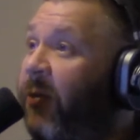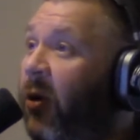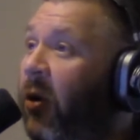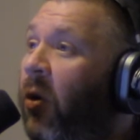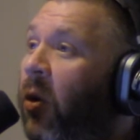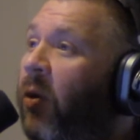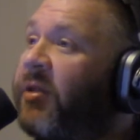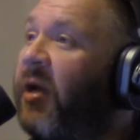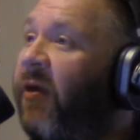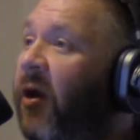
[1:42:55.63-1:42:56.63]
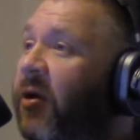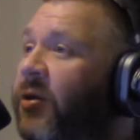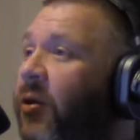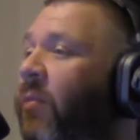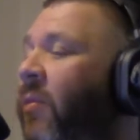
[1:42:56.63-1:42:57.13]
Right. I'm doubting Thomas.
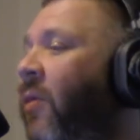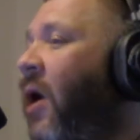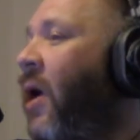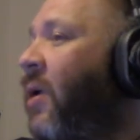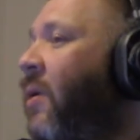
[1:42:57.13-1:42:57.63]
So right